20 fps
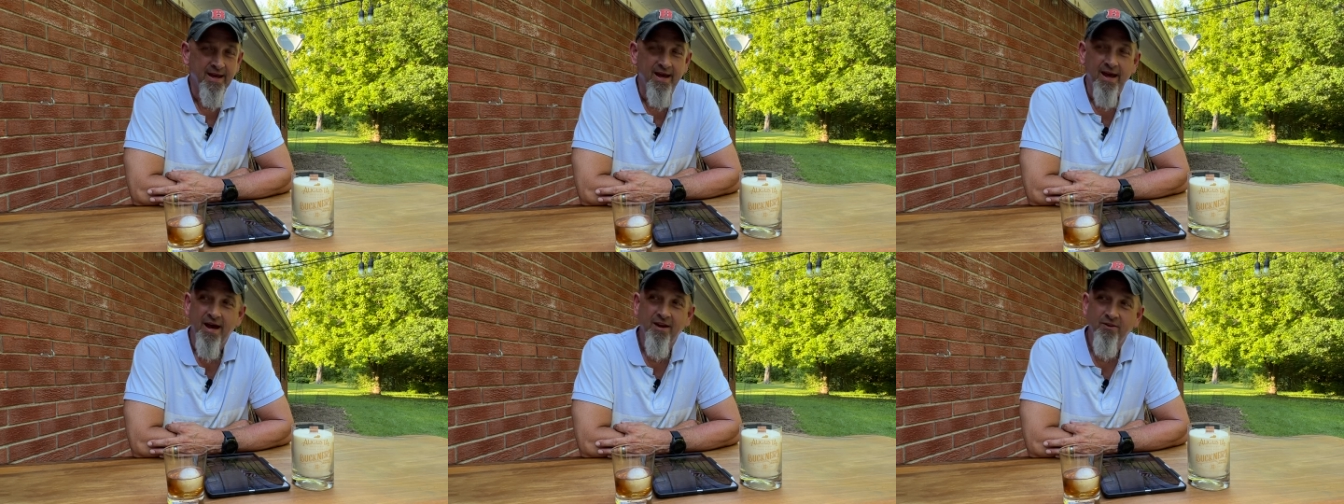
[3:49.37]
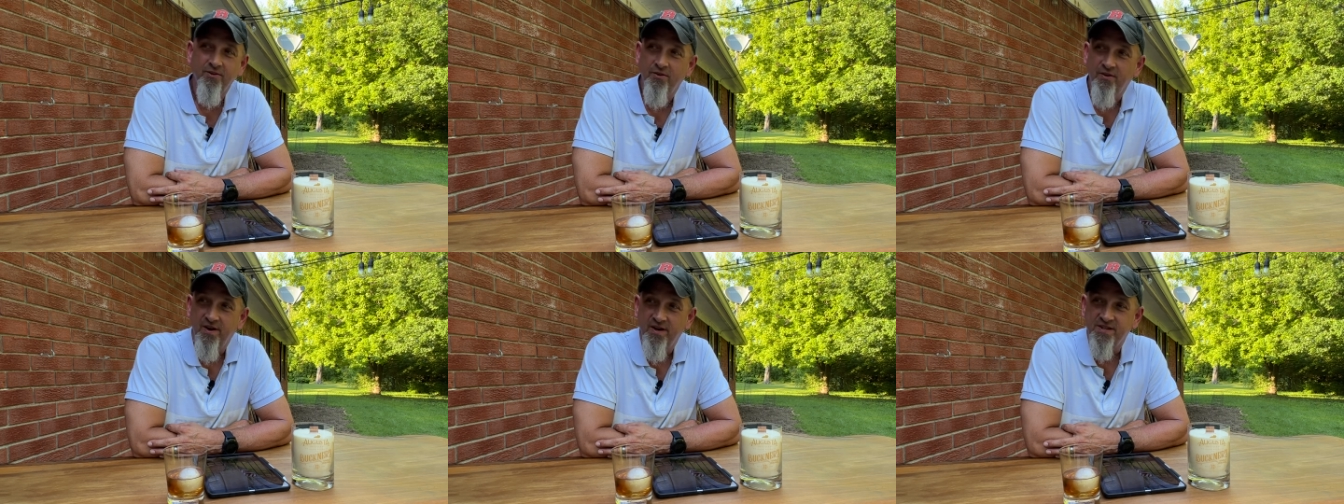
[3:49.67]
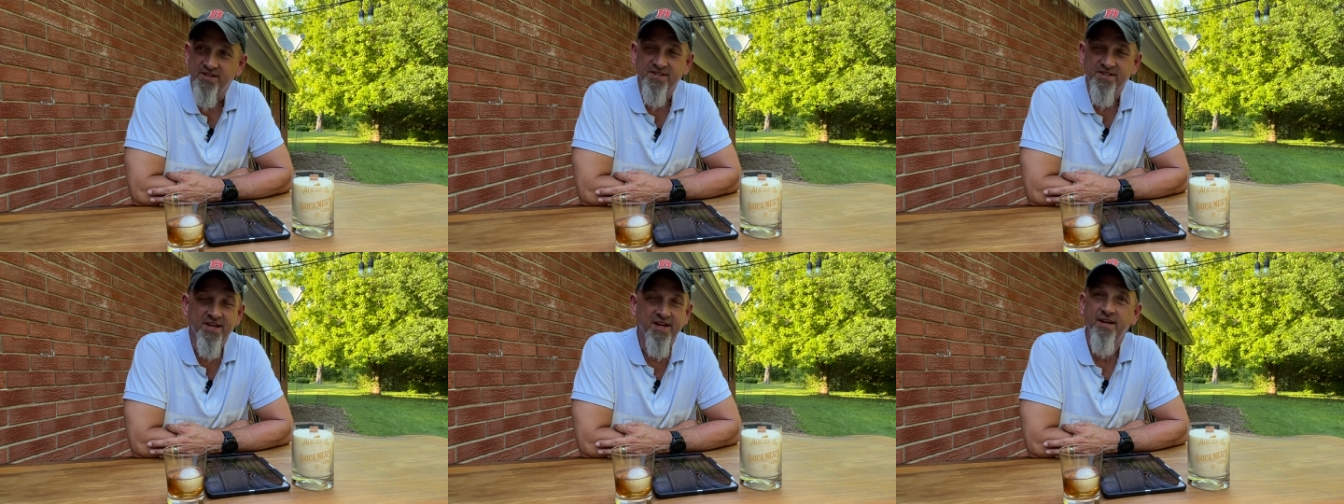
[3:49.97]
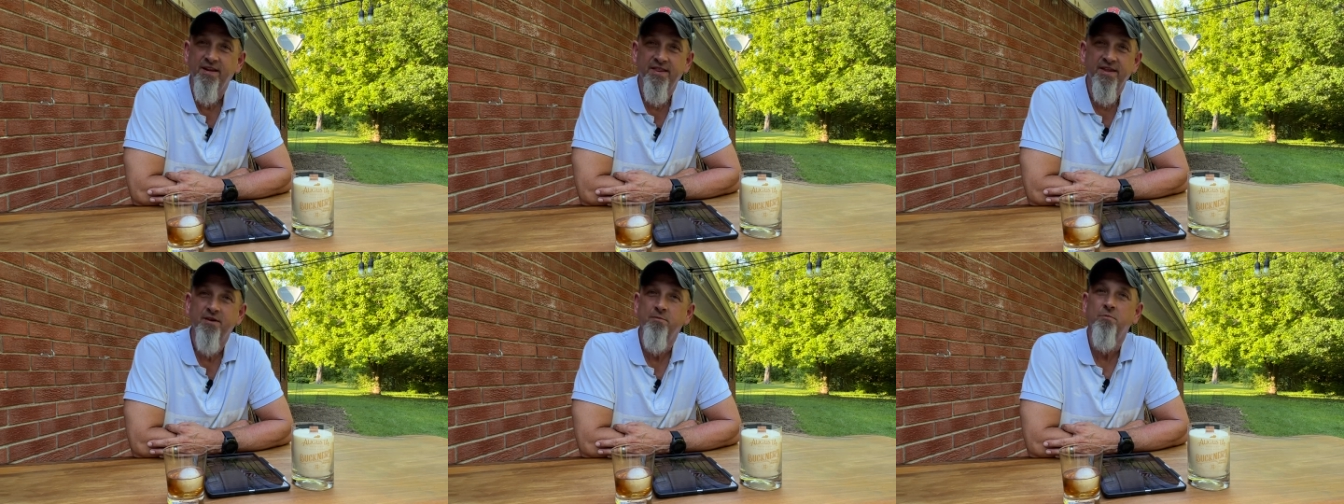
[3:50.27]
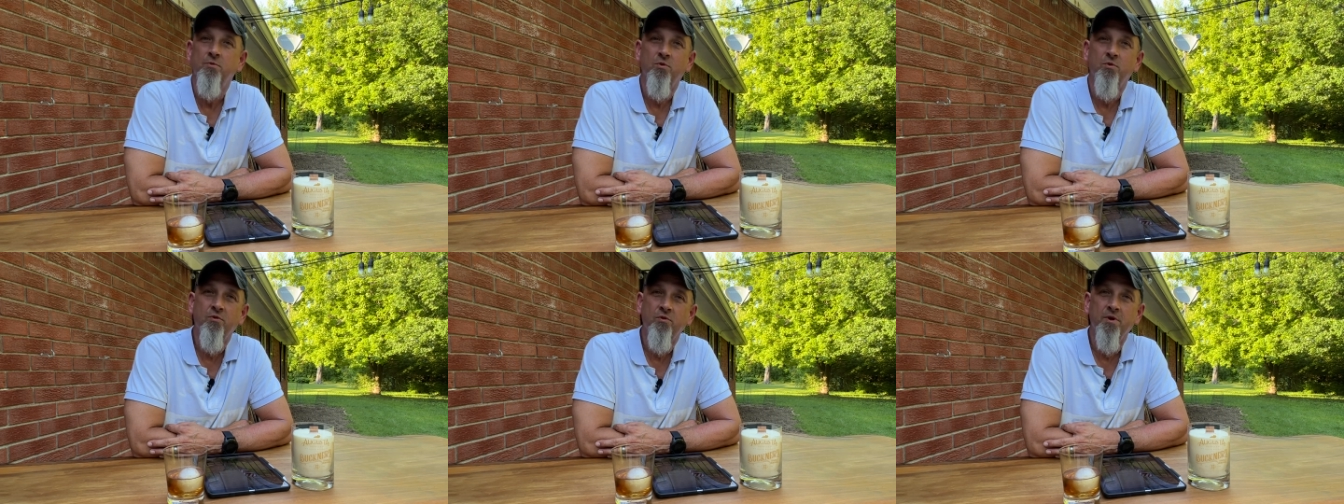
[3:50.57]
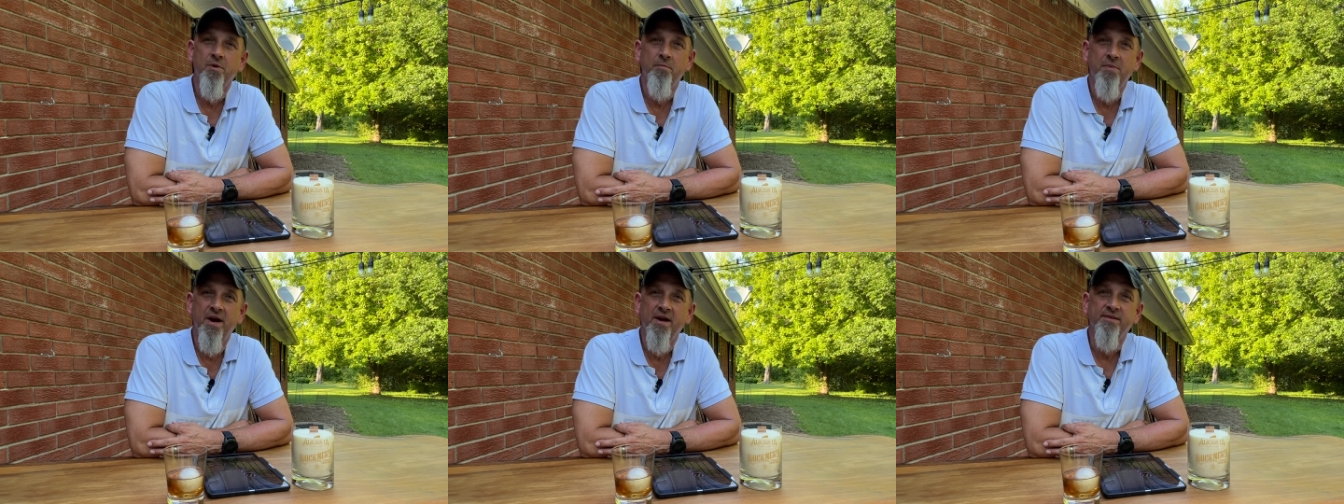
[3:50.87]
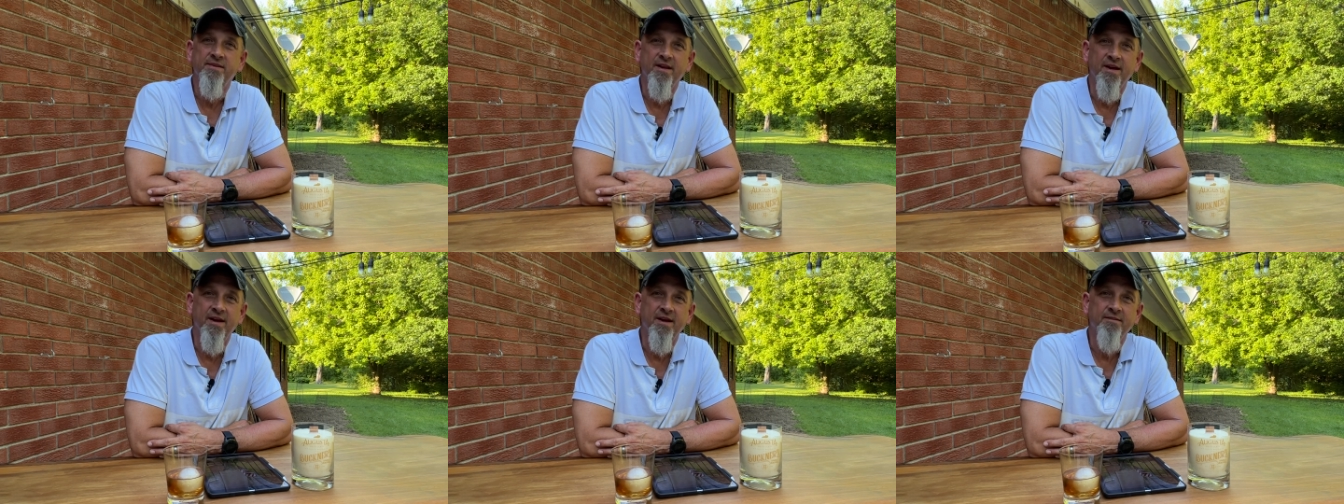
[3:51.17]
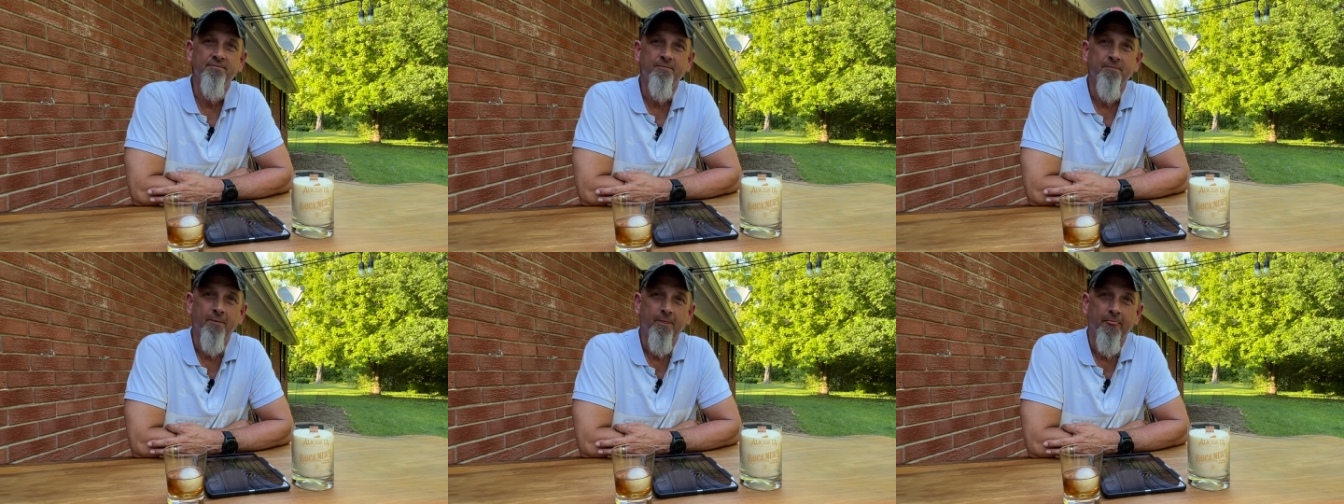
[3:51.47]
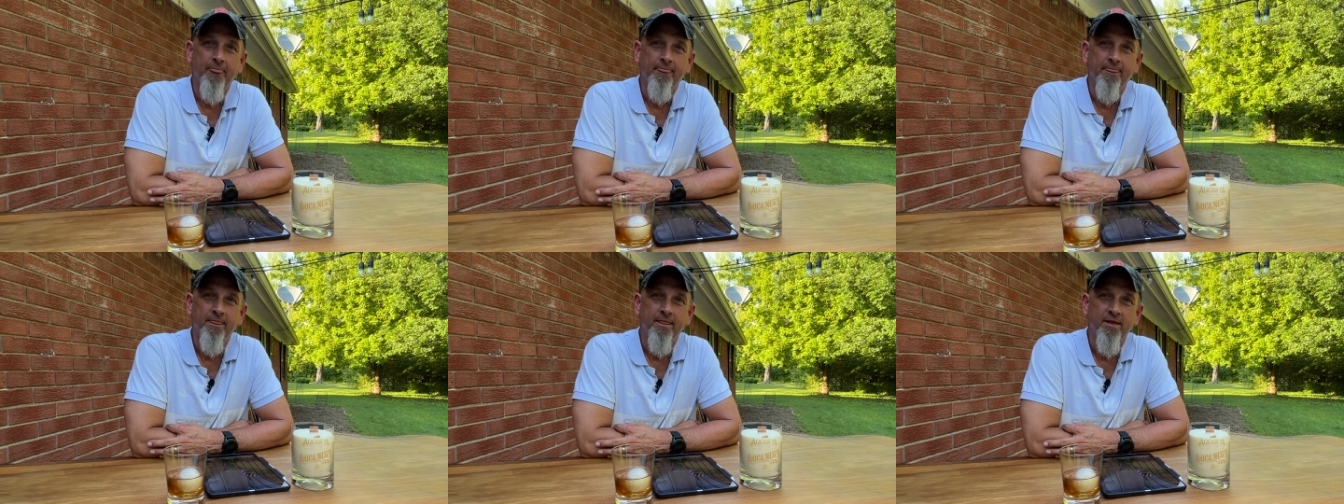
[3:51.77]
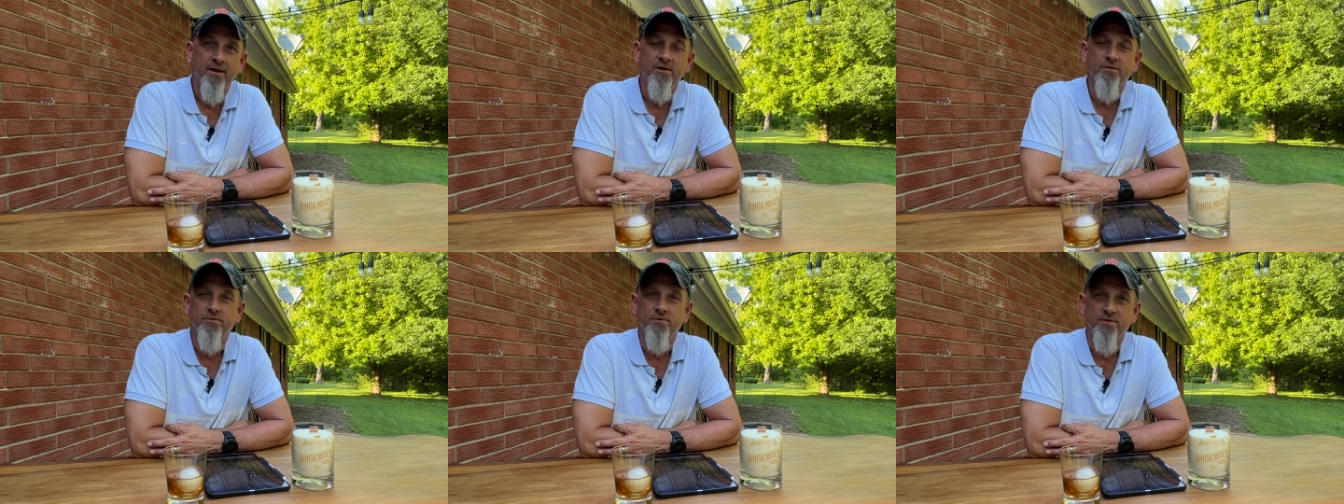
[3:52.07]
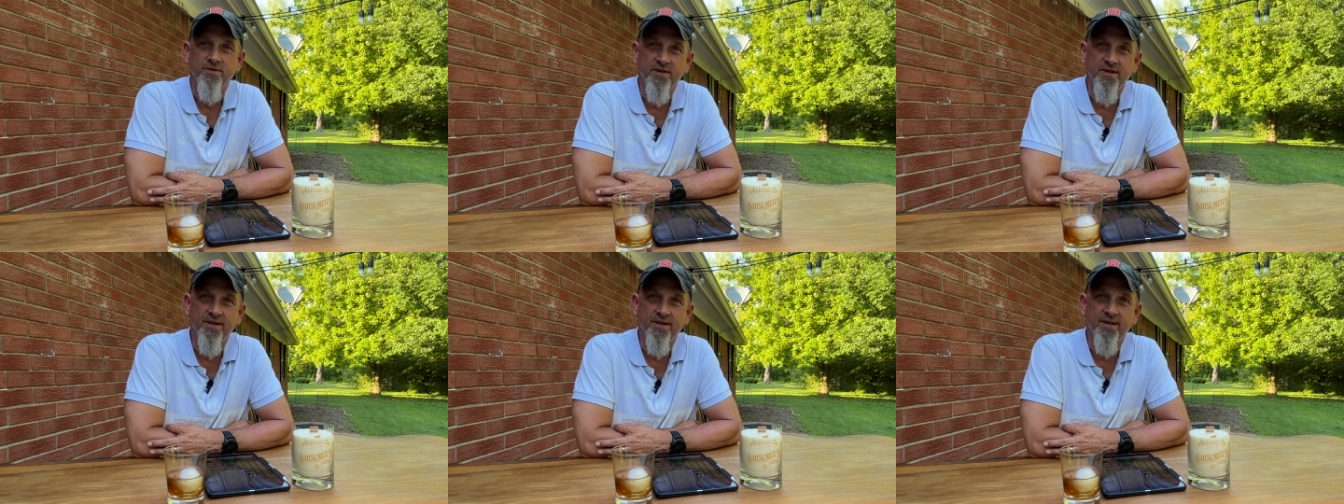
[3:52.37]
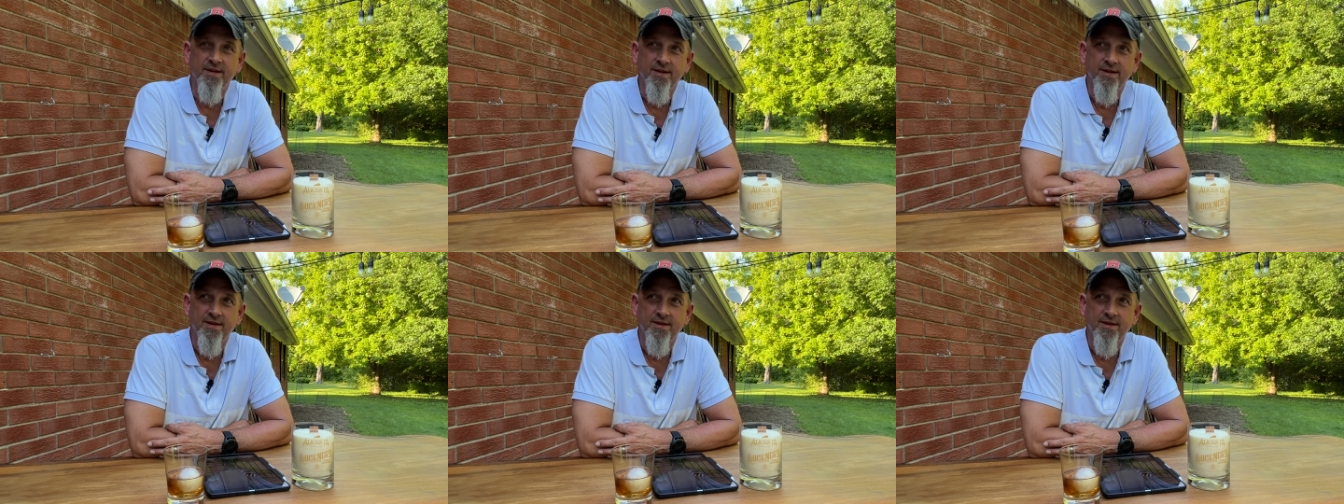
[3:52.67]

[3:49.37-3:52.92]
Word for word: I don't know how to say anything more about that other than